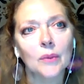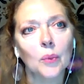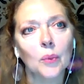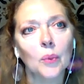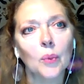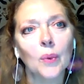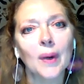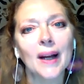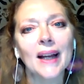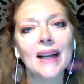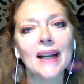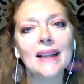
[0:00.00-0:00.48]

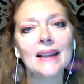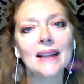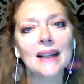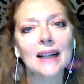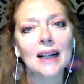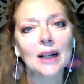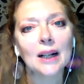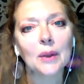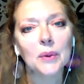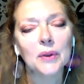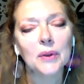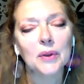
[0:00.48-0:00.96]
way that
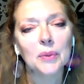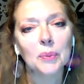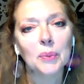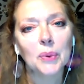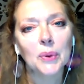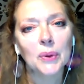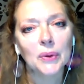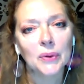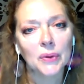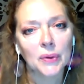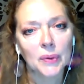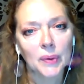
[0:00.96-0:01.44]
I was
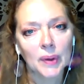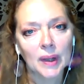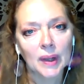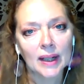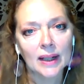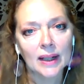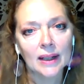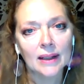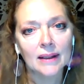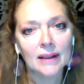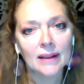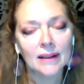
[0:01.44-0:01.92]

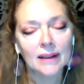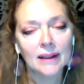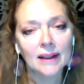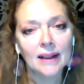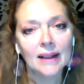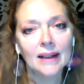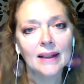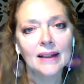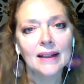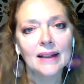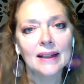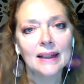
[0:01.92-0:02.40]
portrayed
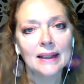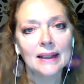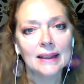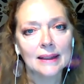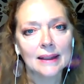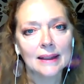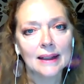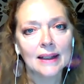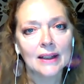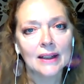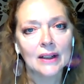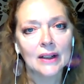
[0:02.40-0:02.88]
in
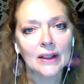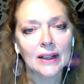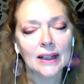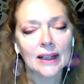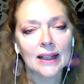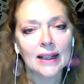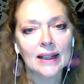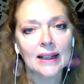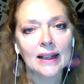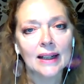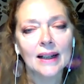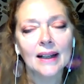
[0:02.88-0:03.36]
Tiger
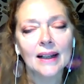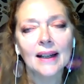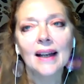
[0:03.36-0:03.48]
King.